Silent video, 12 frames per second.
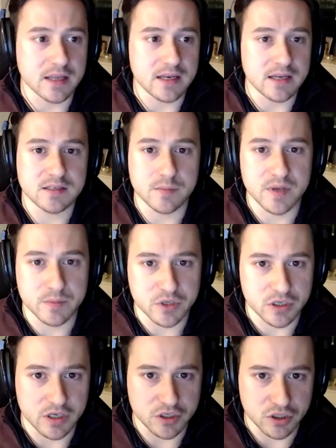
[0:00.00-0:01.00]
They need to
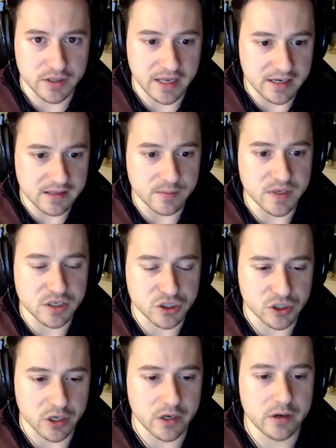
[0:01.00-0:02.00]
be
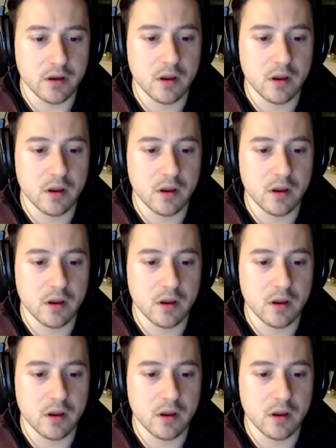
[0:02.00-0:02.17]
insured.